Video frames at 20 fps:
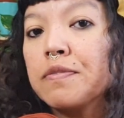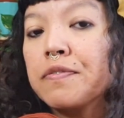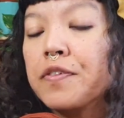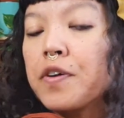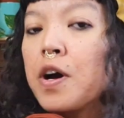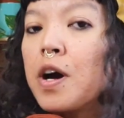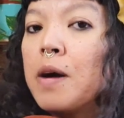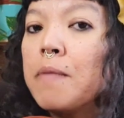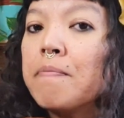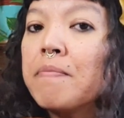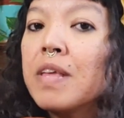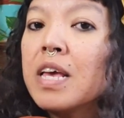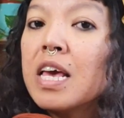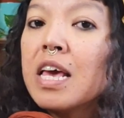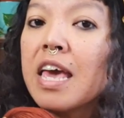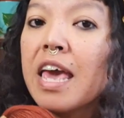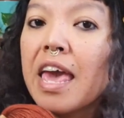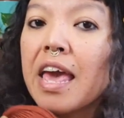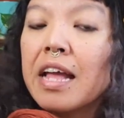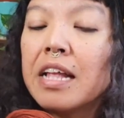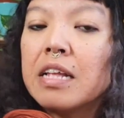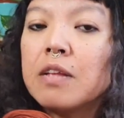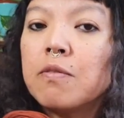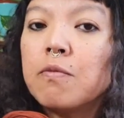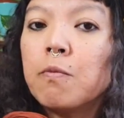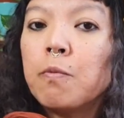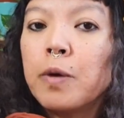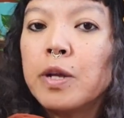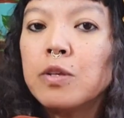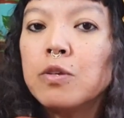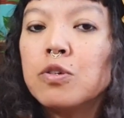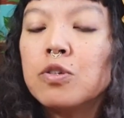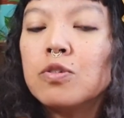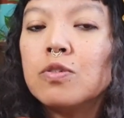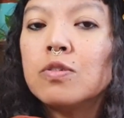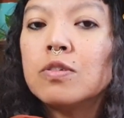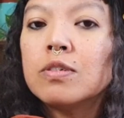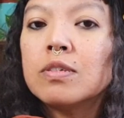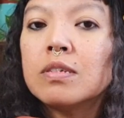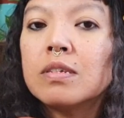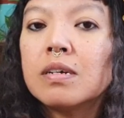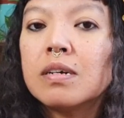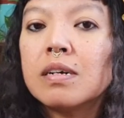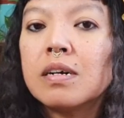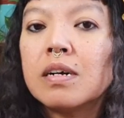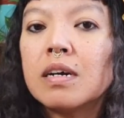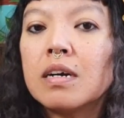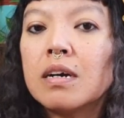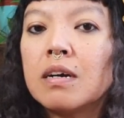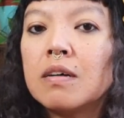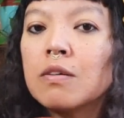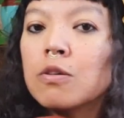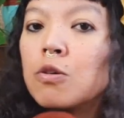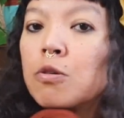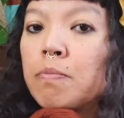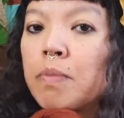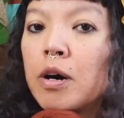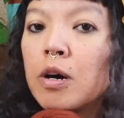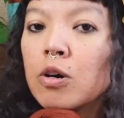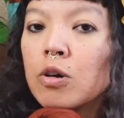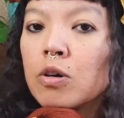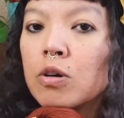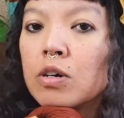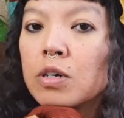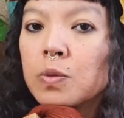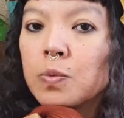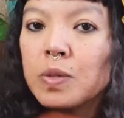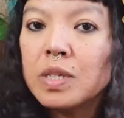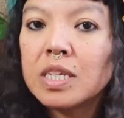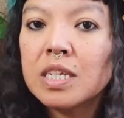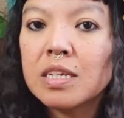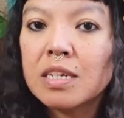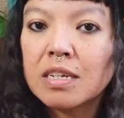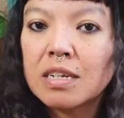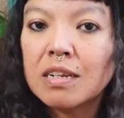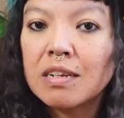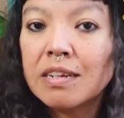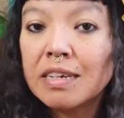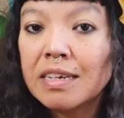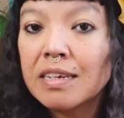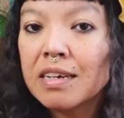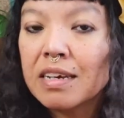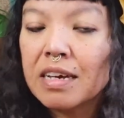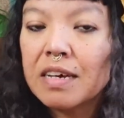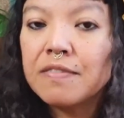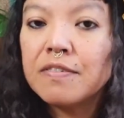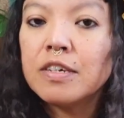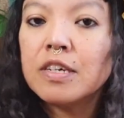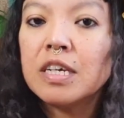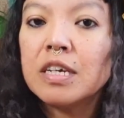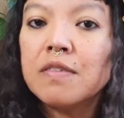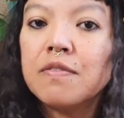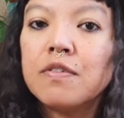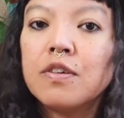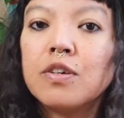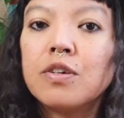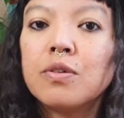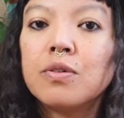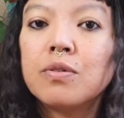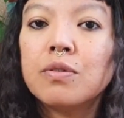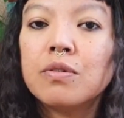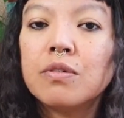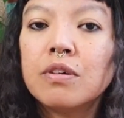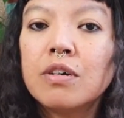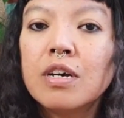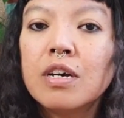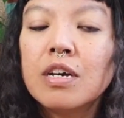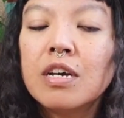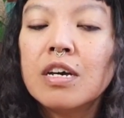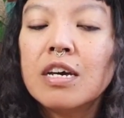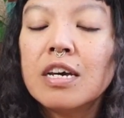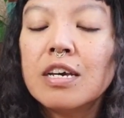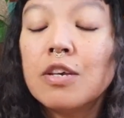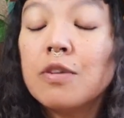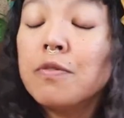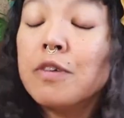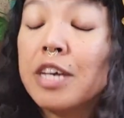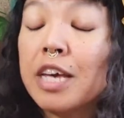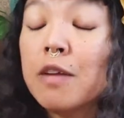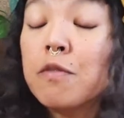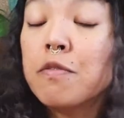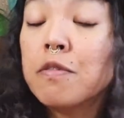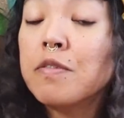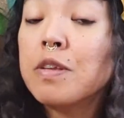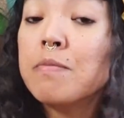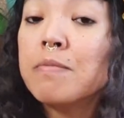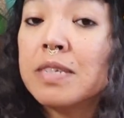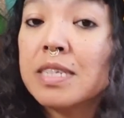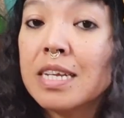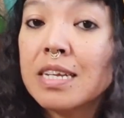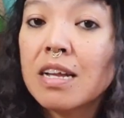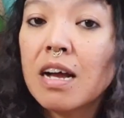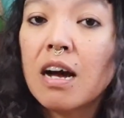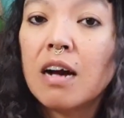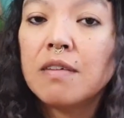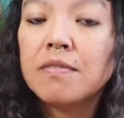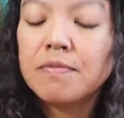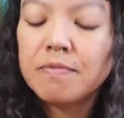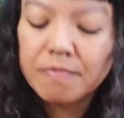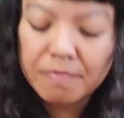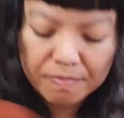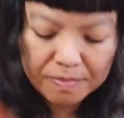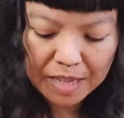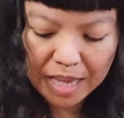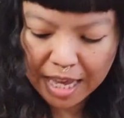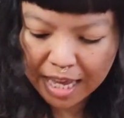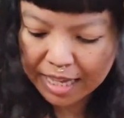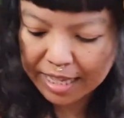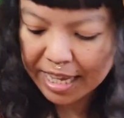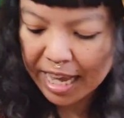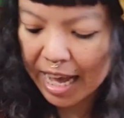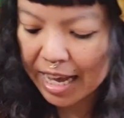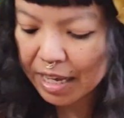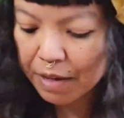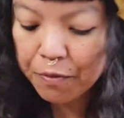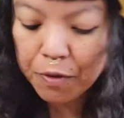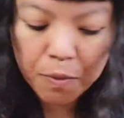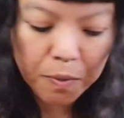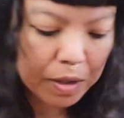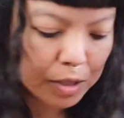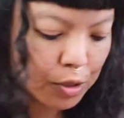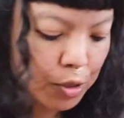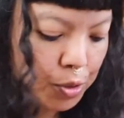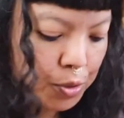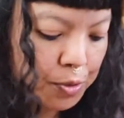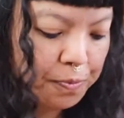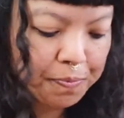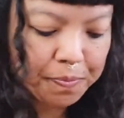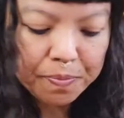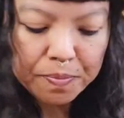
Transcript: from, and when you use the coupon code with the link I will give you, you will get 15% off. And yeah, if you want to.